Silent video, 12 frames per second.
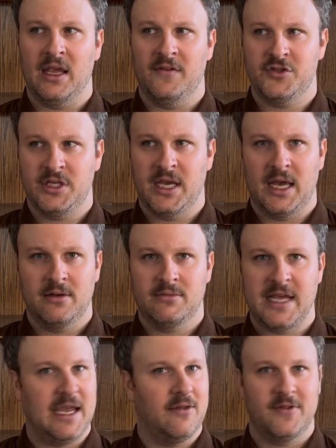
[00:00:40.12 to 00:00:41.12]
she had
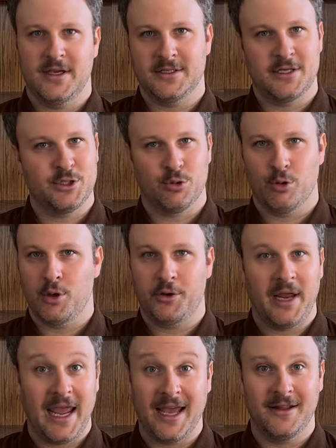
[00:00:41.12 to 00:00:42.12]
taken things into her own
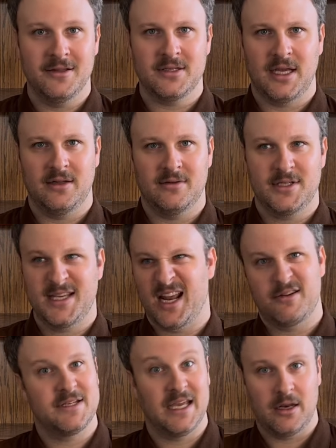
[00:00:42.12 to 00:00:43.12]
hands and set out
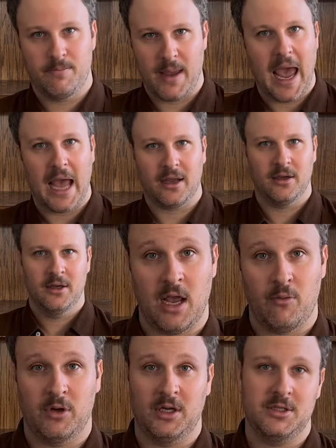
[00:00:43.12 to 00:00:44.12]
to get it back. I
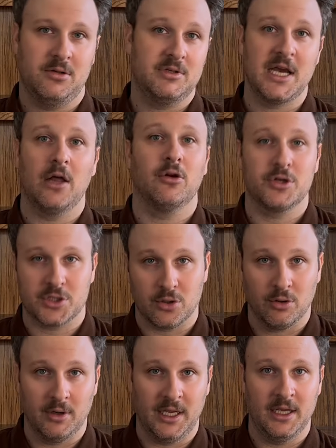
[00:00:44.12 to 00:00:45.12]
wanted to tell her
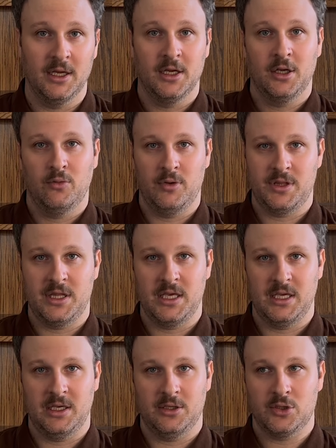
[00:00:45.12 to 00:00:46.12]
story with
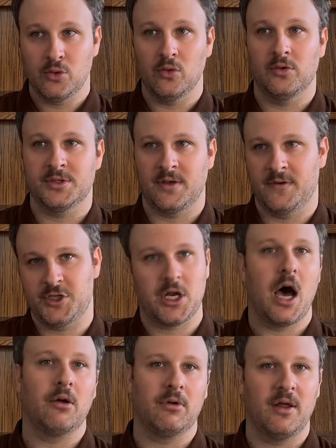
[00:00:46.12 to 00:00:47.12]
the tools of a
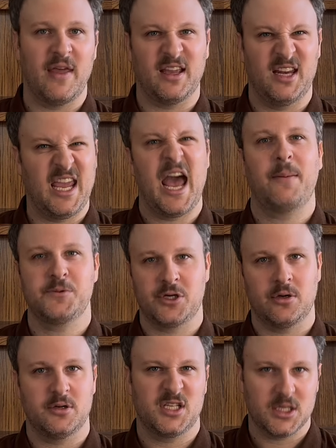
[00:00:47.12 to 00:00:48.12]
genre that could capture
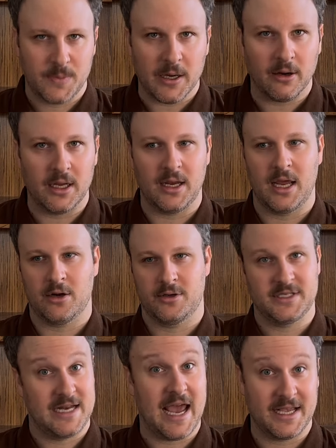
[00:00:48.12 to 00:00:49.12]
her spirit and her
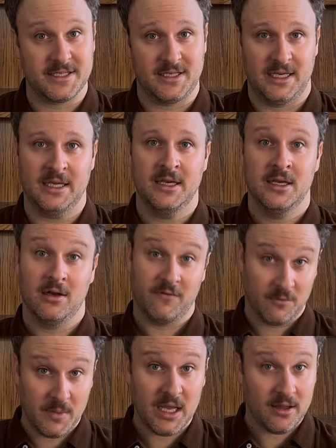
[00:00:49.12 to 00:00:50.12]
tenacity. And
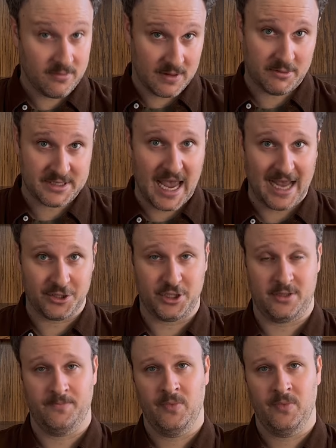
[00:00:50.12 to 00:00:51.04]
for me, that was action.